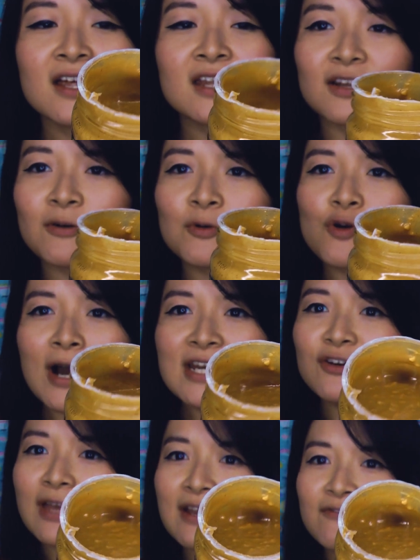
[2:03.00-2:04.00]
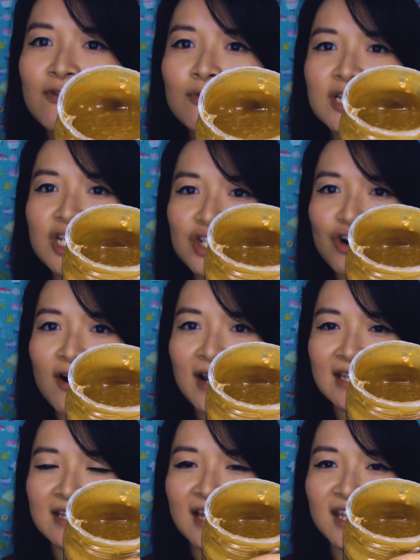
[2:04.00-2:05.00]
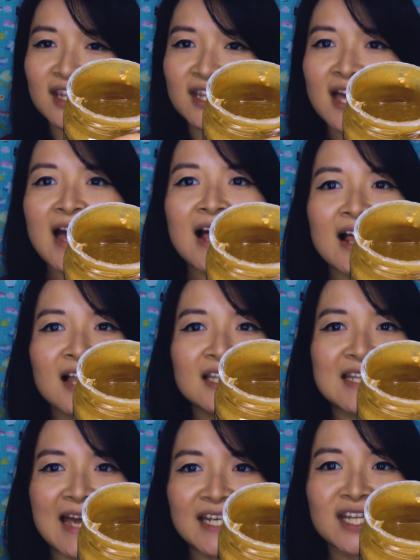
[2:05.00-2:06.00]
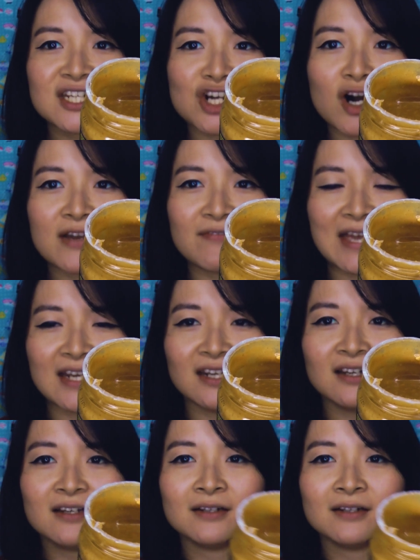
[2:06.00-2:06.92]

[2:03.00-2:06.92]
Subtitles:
So I'm quite looking forward to trying this. Let's dive in.